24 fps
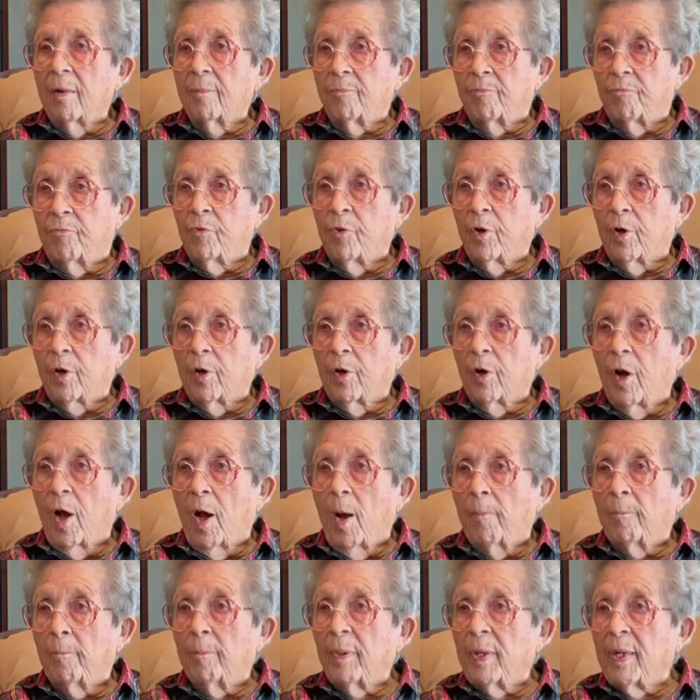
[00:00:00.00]
for a
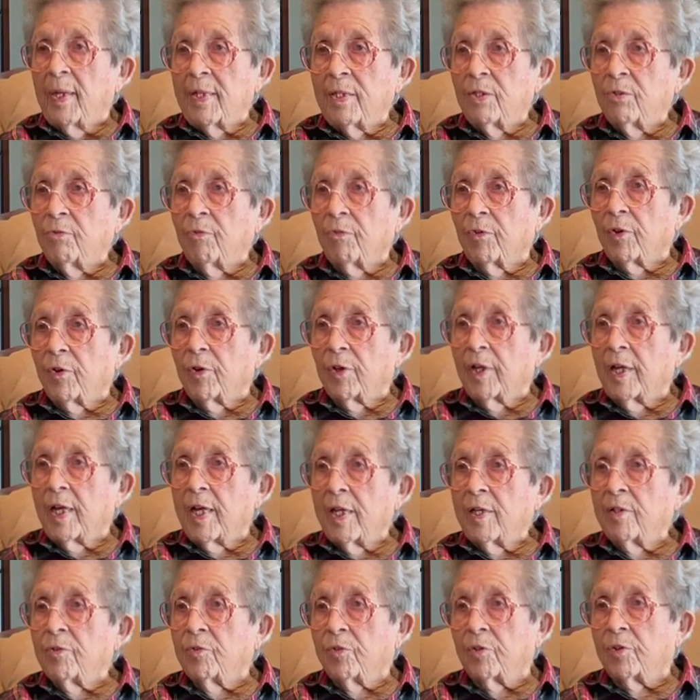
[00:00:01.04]
place for her
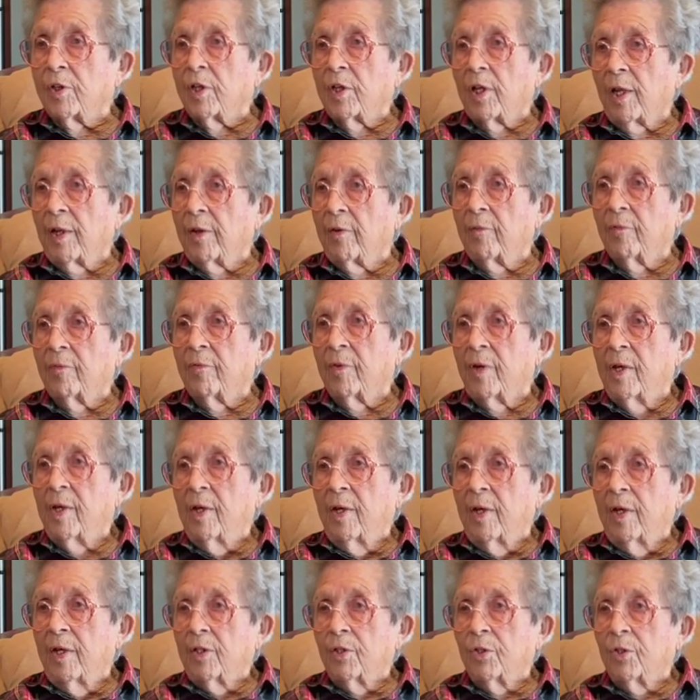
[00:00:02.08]
kids to live.
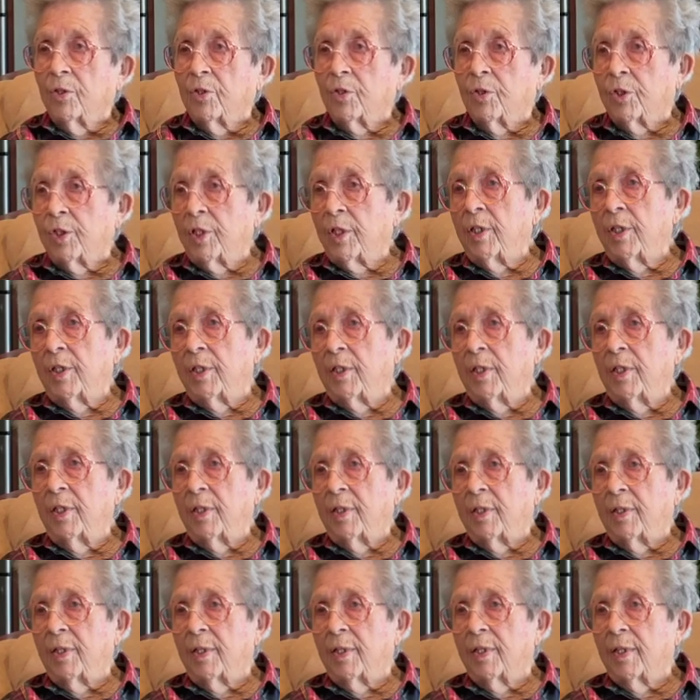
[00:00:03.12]
She,
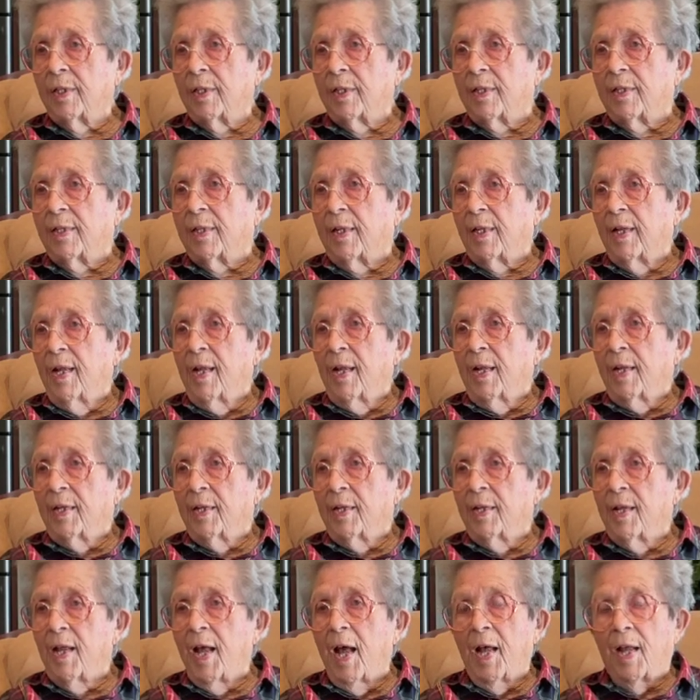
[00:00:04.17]

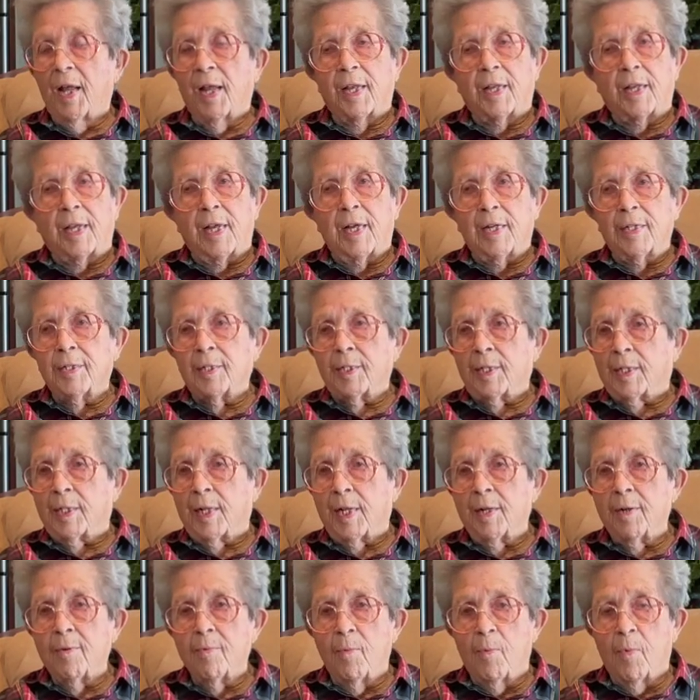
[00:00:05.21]
I guess,
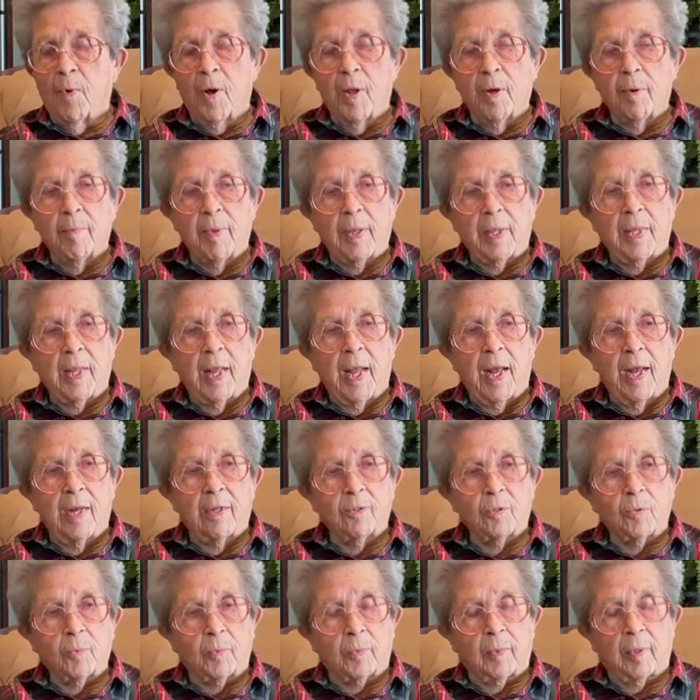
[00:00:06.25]
didn't want them in the
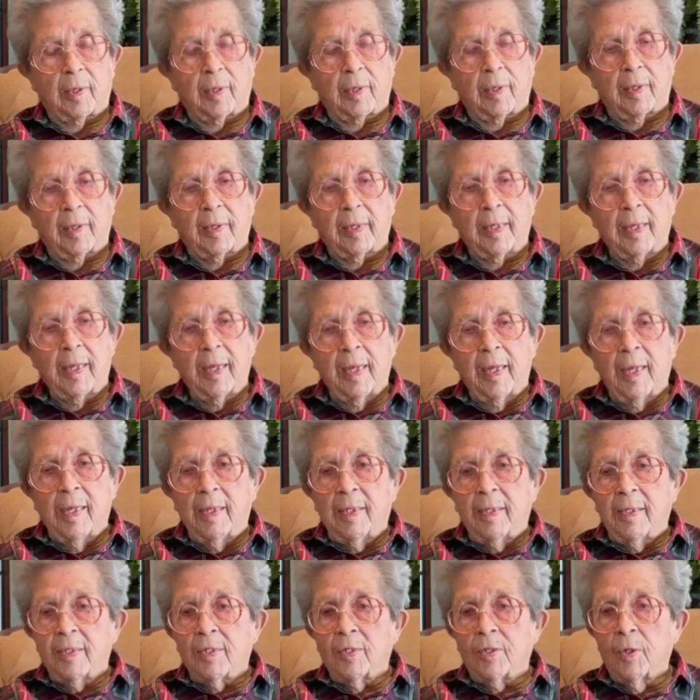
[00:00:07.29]
house with her.
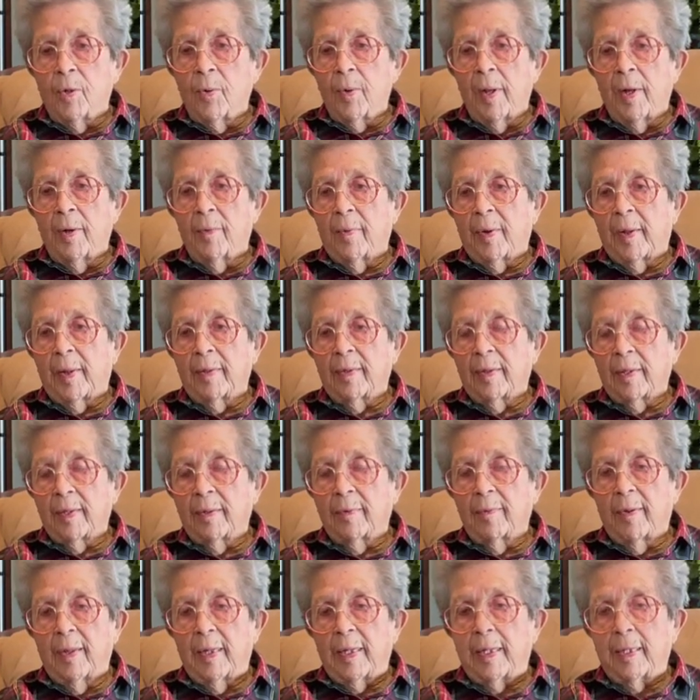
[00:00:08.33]
So anyway,
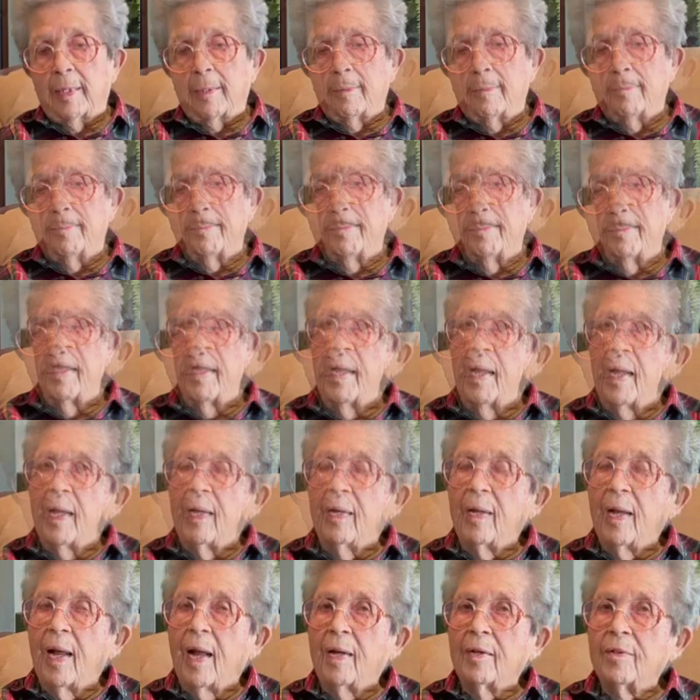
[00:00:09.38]
I
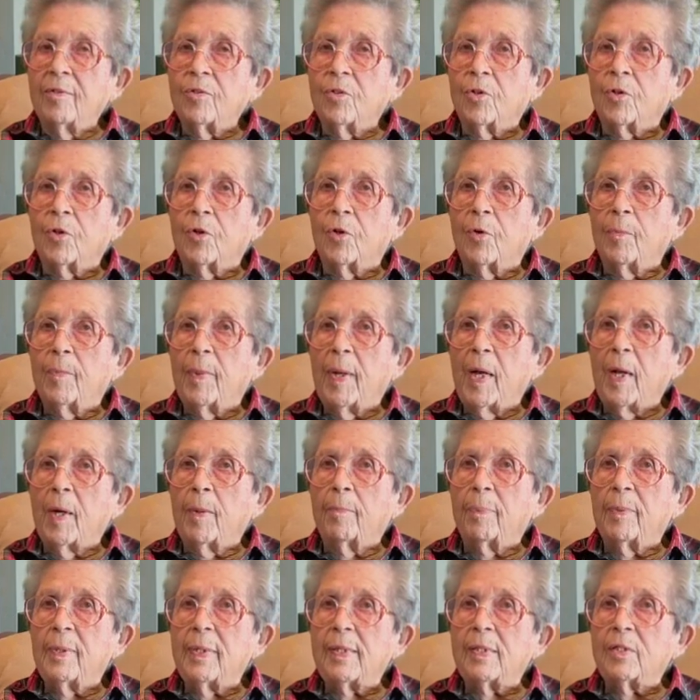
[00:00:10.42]
asked her about
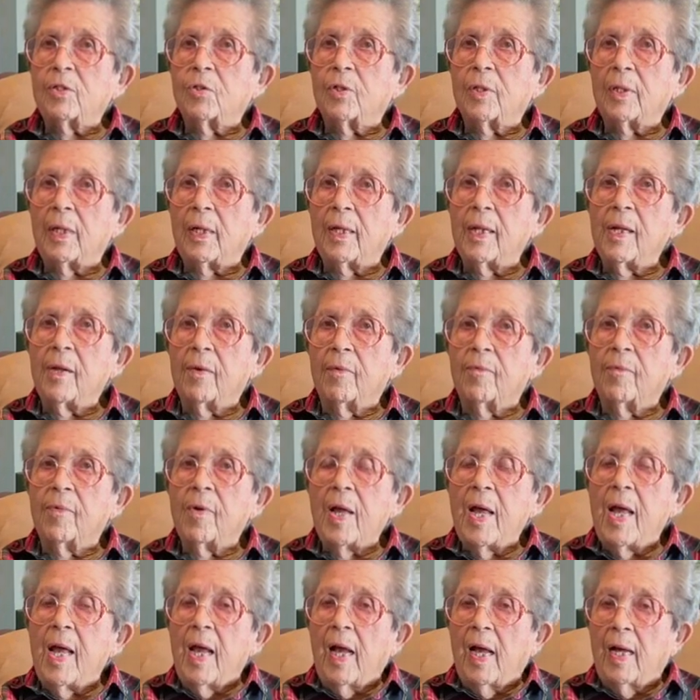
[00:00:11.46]
a place to live,
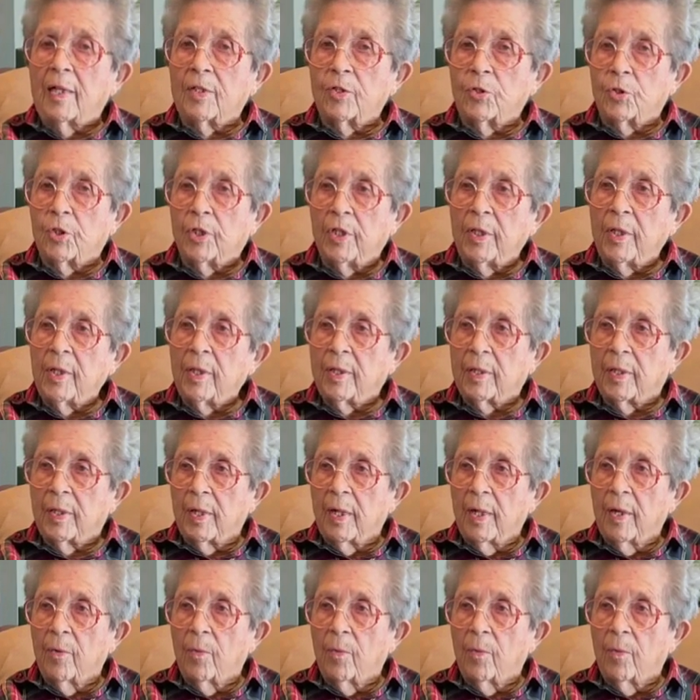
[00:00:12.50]
and she had